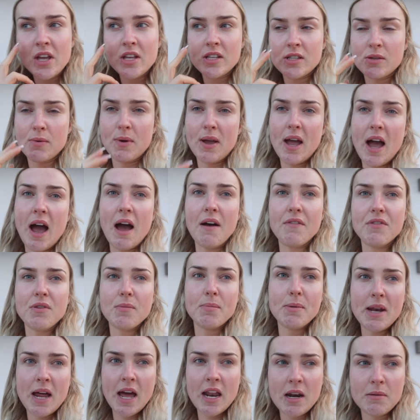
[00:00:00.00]
So I have the
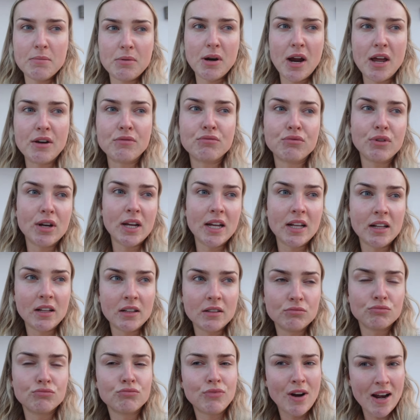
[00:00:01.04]
banana bread
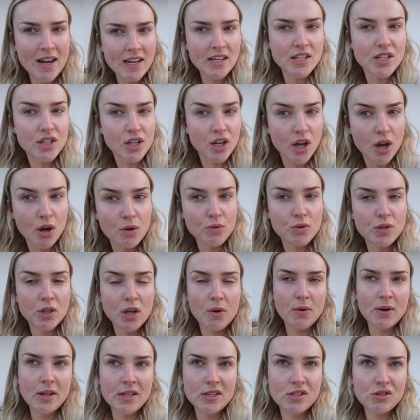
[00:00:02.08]
reel ready to go on
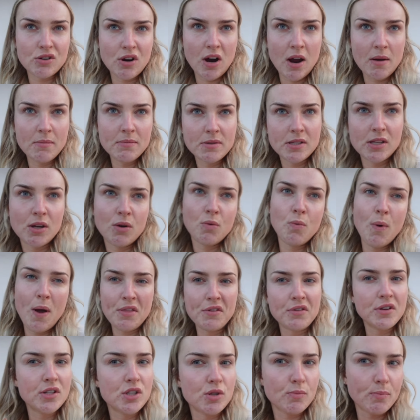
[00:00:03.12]
Instagram. So
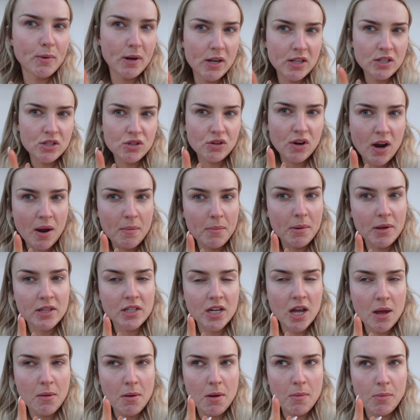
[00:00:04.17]
whether it's up on Instagram by the
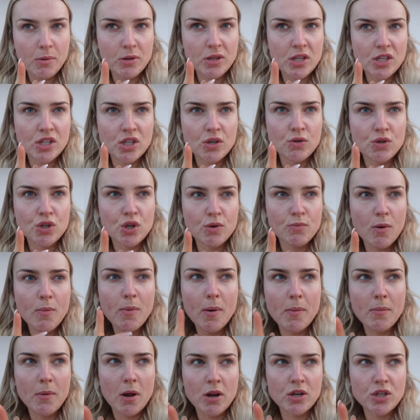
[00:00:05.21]
time I put this YouTube up,
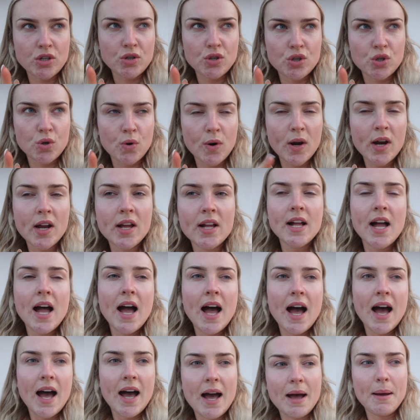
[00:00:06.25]
I'm not too sure.
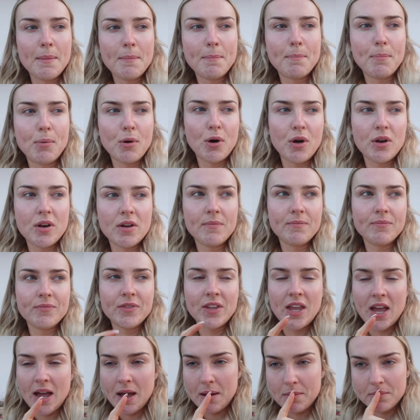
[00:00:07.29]
But
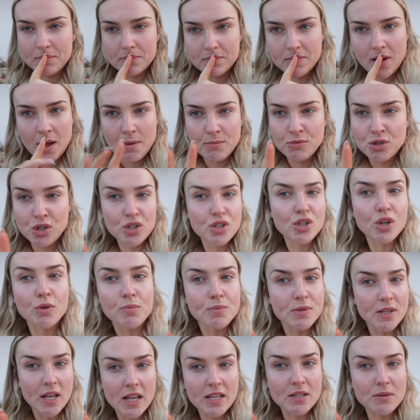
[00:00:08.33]
yeah, I'm just
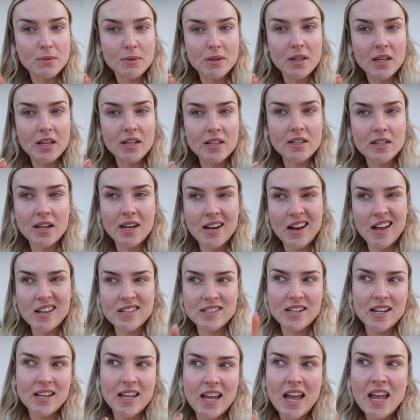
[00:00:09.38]
obsessed with it. It
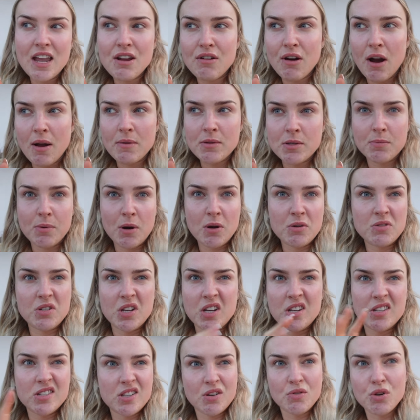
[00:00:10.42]
has like 8 grams of
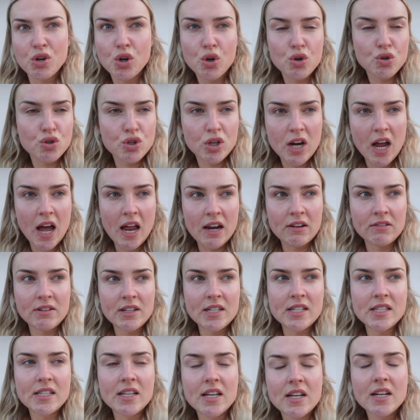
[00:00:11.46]
protein, it's only 100
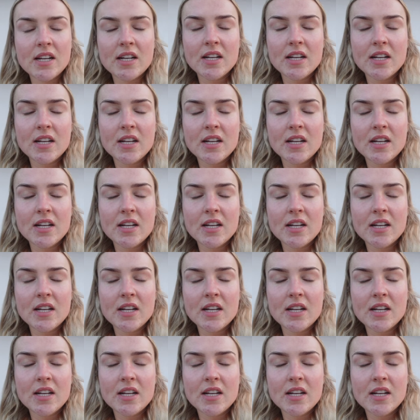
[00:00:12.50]
calories.